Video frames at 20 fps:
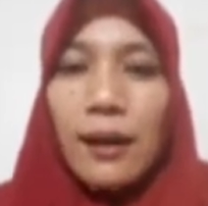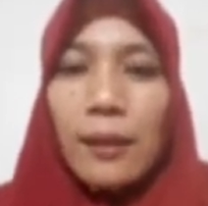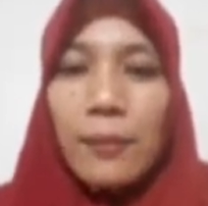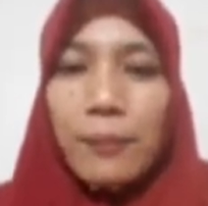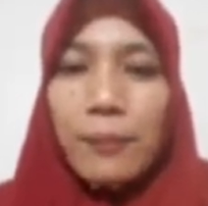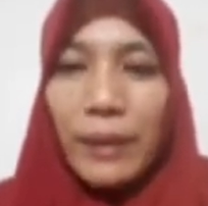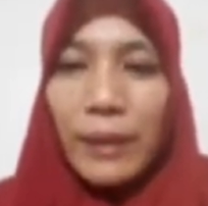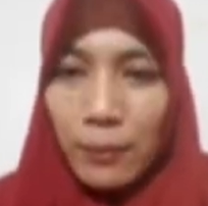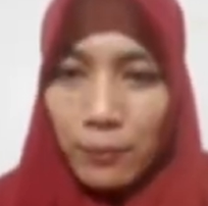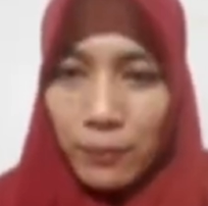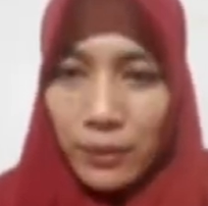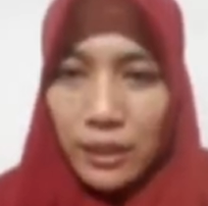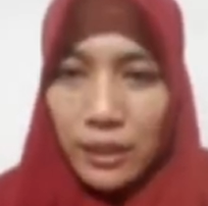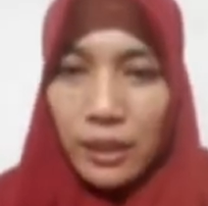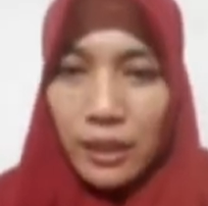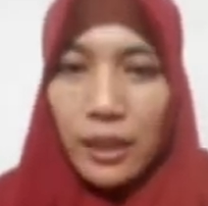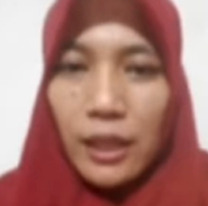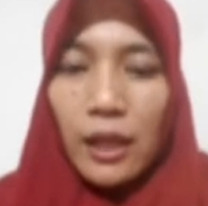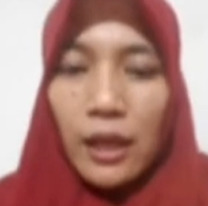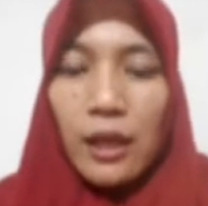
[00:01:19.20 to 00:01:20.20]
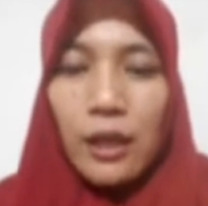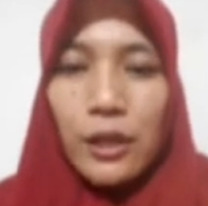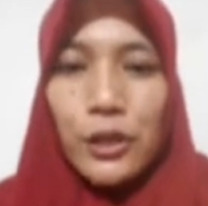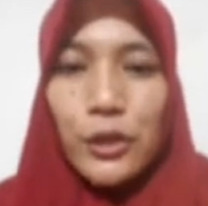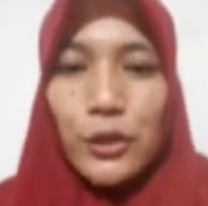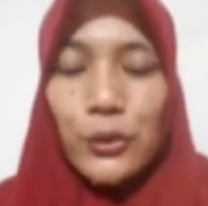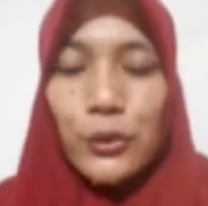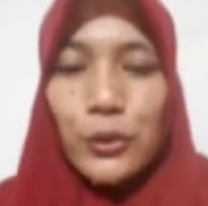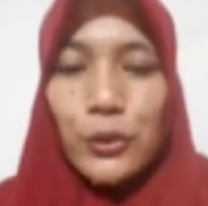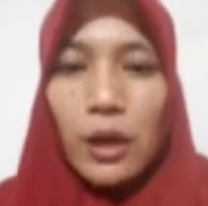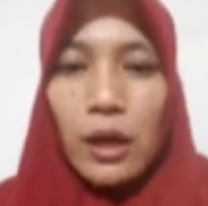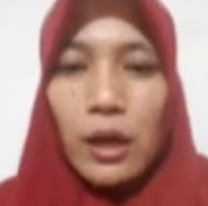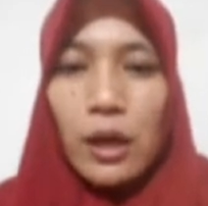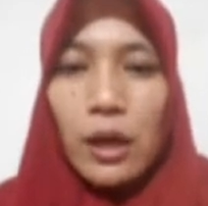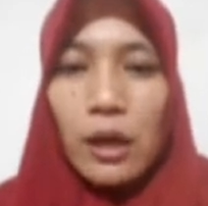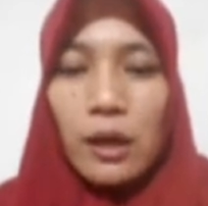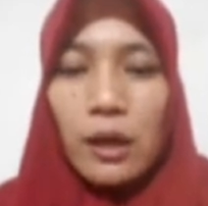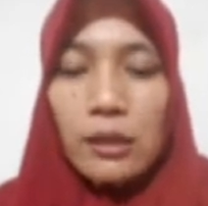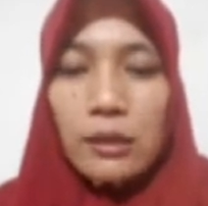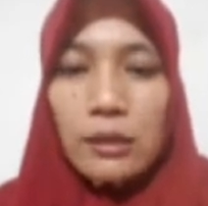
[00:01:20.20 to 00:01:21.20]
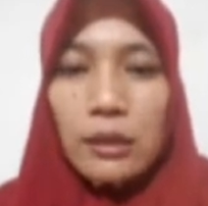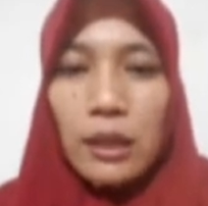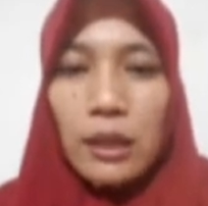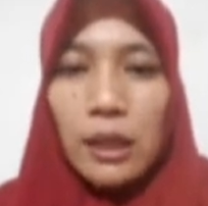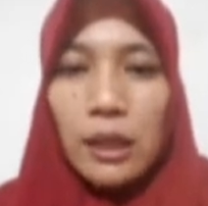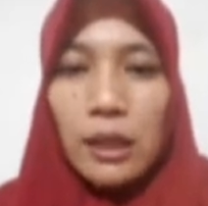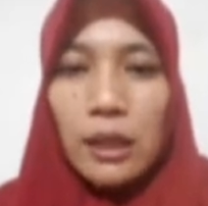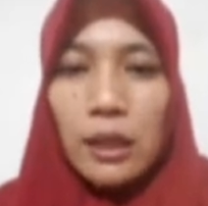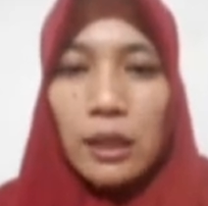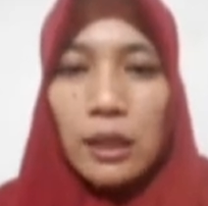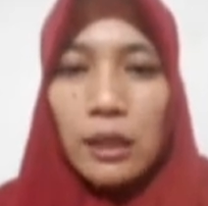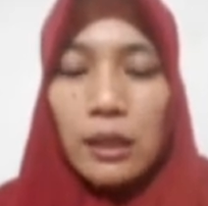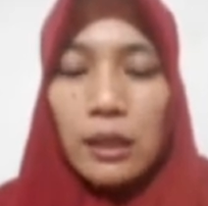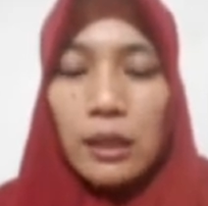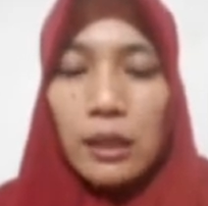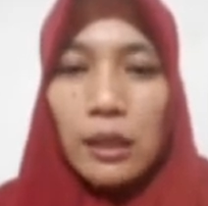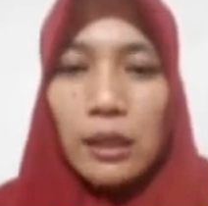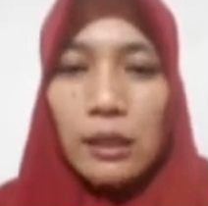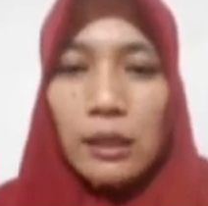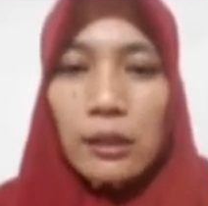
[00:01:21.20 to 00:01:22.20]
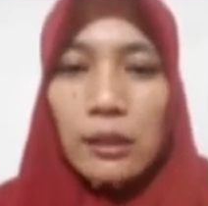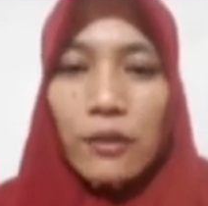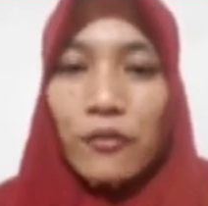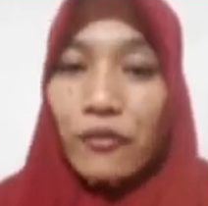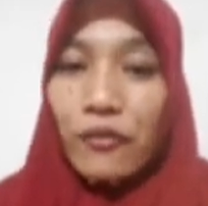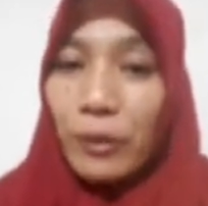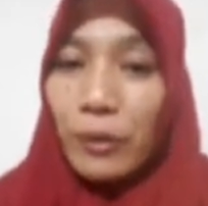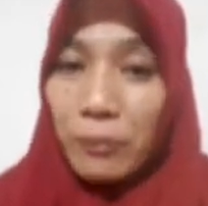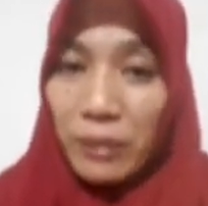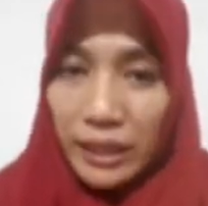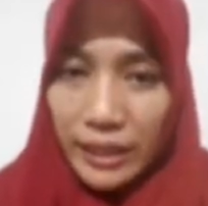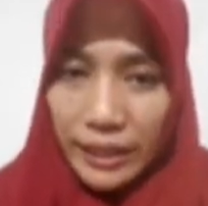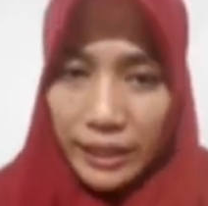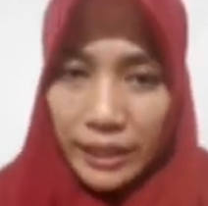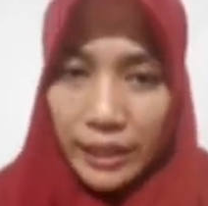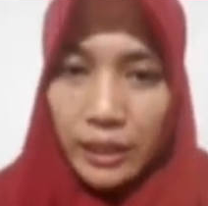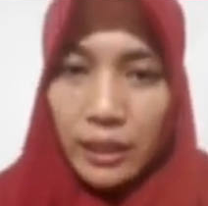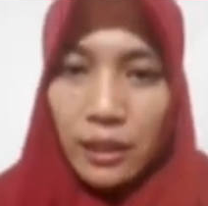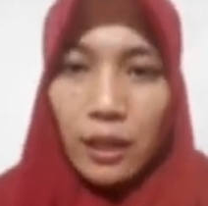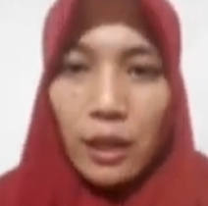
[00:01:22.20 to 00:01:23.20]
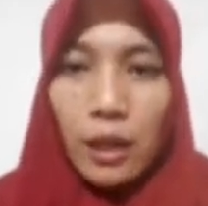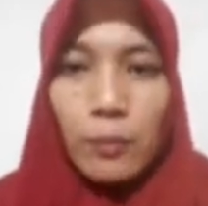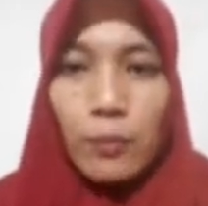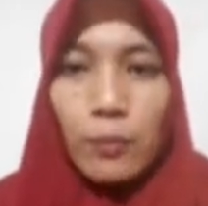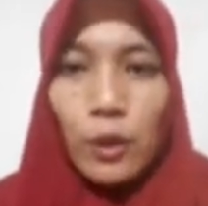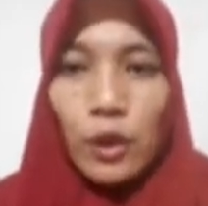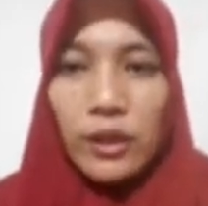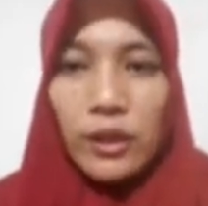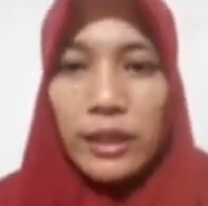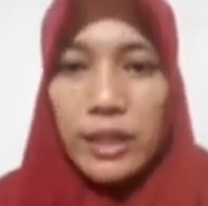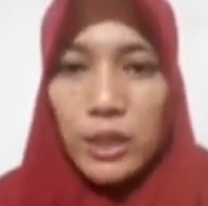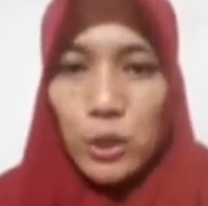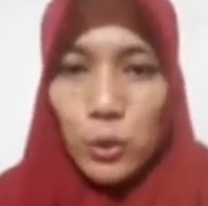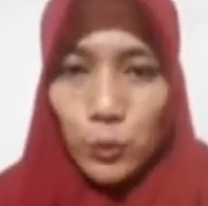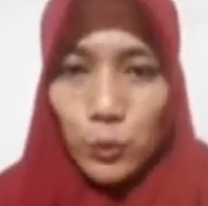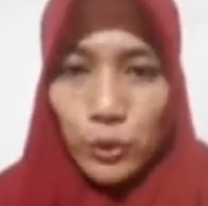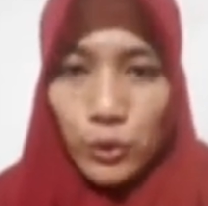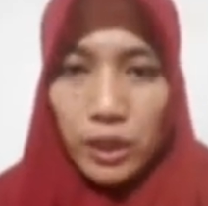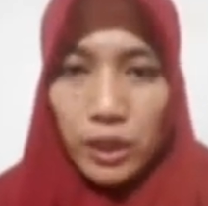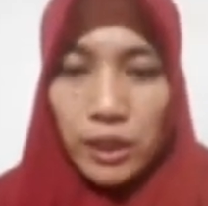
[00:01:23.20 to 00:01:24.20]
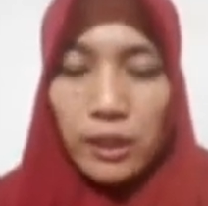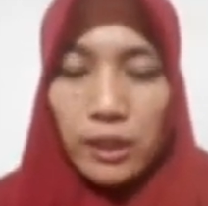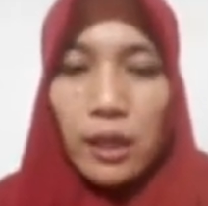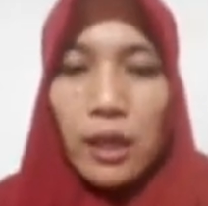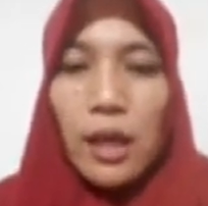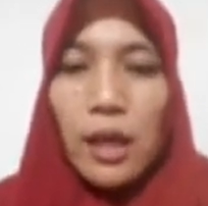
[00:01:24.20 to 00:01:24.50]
Maybe you are familiar about this word.